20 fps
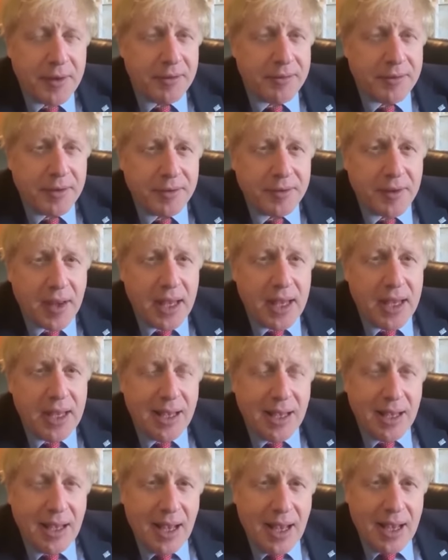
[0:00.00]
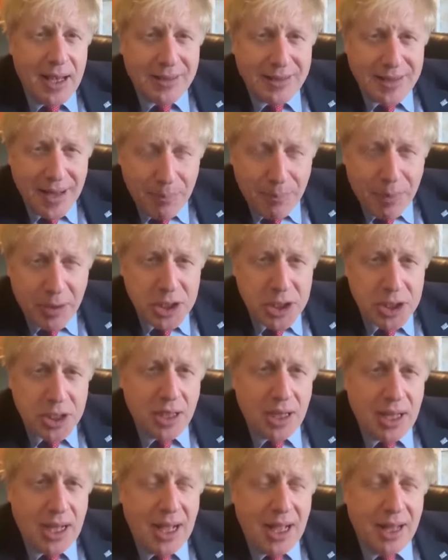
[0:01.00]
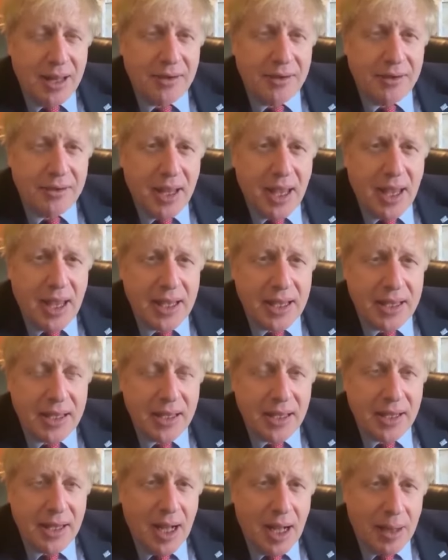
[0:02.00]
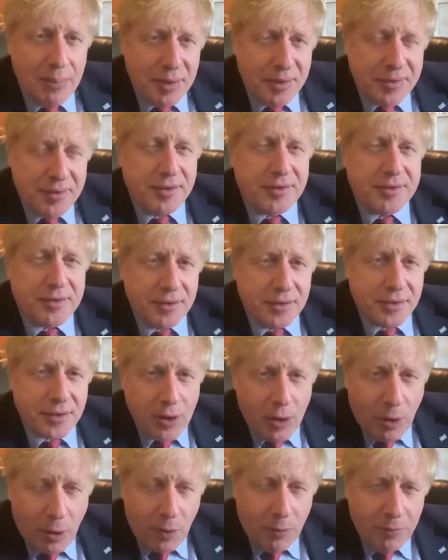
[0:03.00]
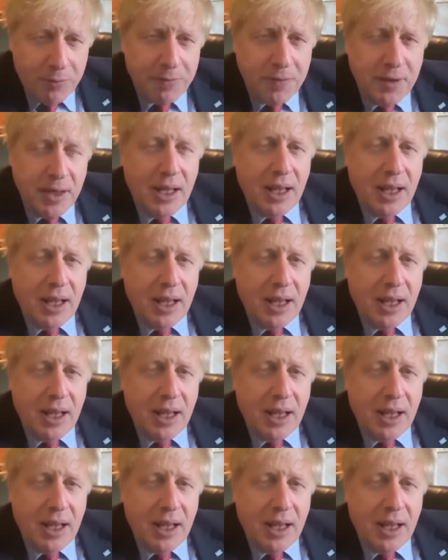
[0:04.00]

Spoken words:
That's to say, a temperature and a persistent cough.